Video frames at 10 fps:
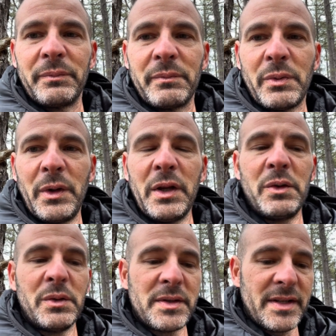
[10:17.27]
Pretty
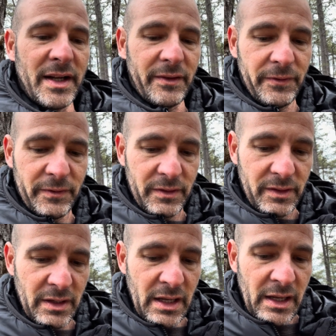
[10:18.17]
cool stuff.
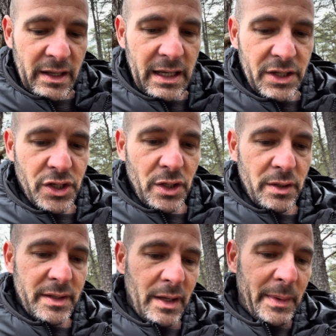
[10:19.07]
Yeah,
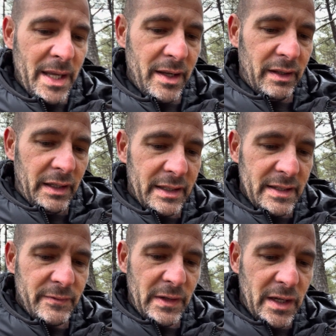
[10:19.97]
tell me how you like this
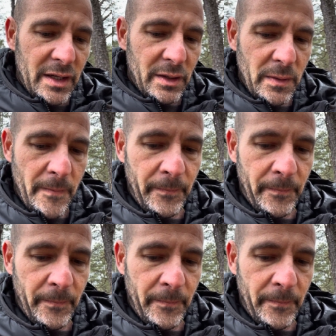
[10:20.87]
video.